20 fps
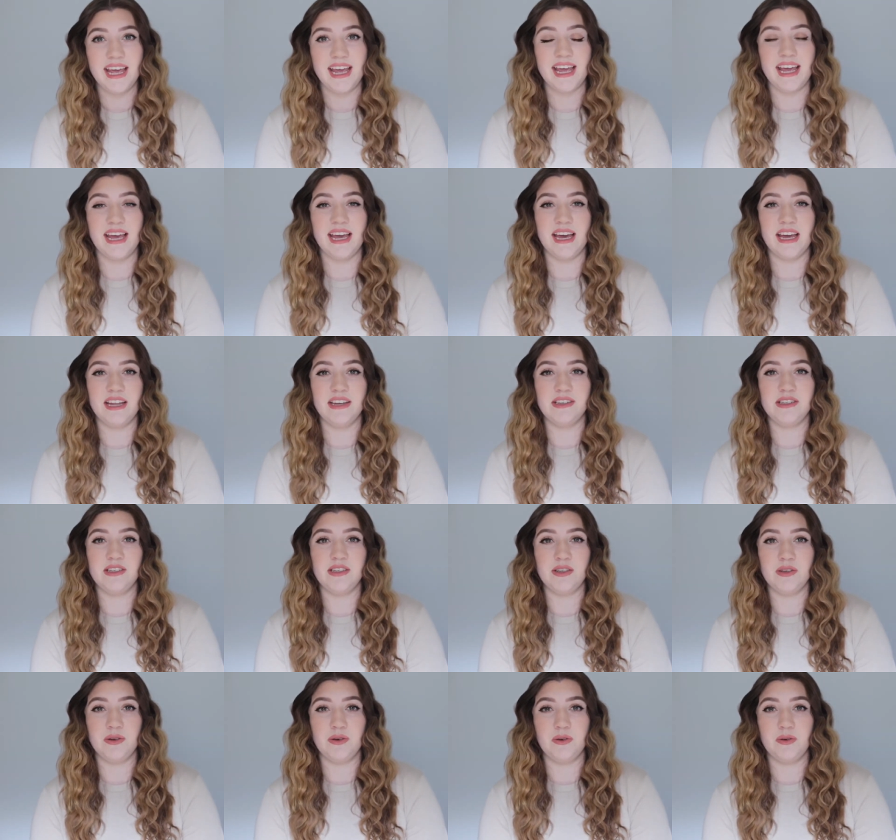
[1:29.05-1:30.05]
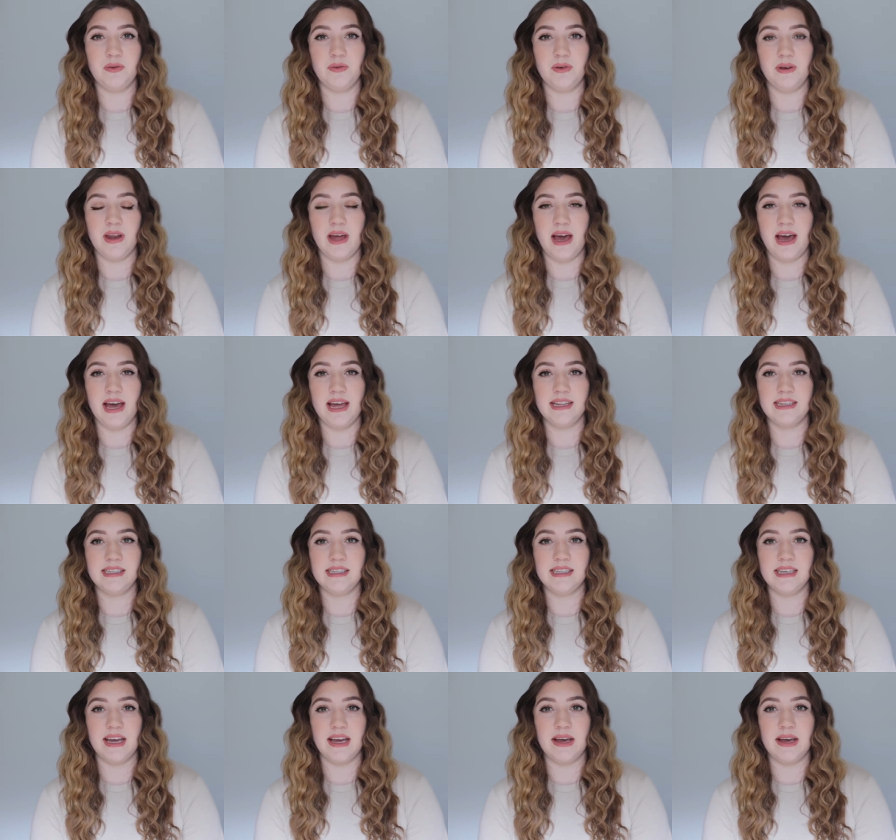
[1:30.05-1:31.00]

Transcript: and to not,